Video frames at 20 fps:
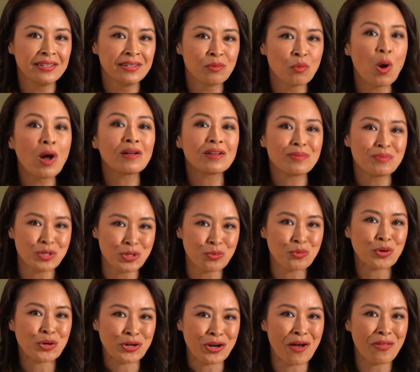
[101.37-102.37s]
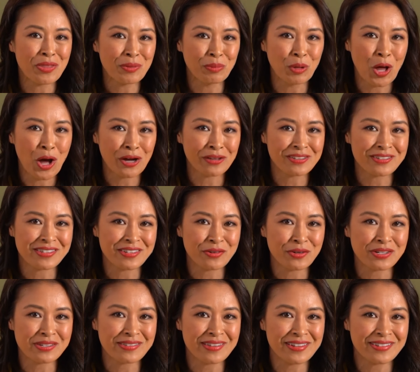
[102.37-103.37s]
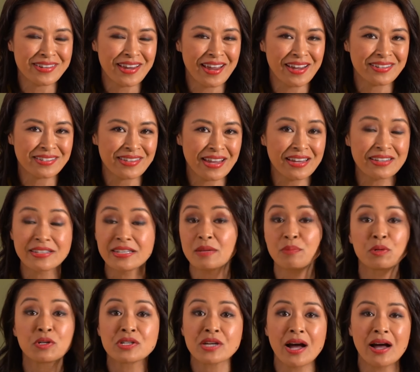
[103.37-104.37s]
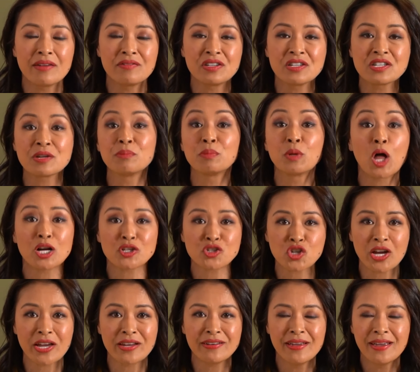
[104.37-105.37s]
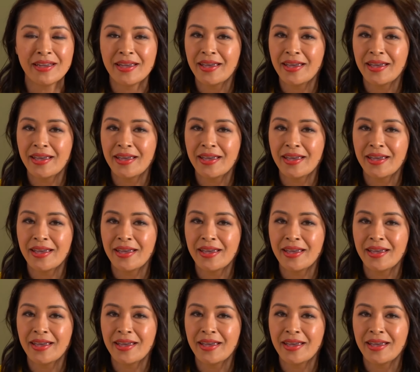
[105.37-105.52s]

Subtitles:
Welcome to Word on the Block, the series that takes a deeper dive into blockchain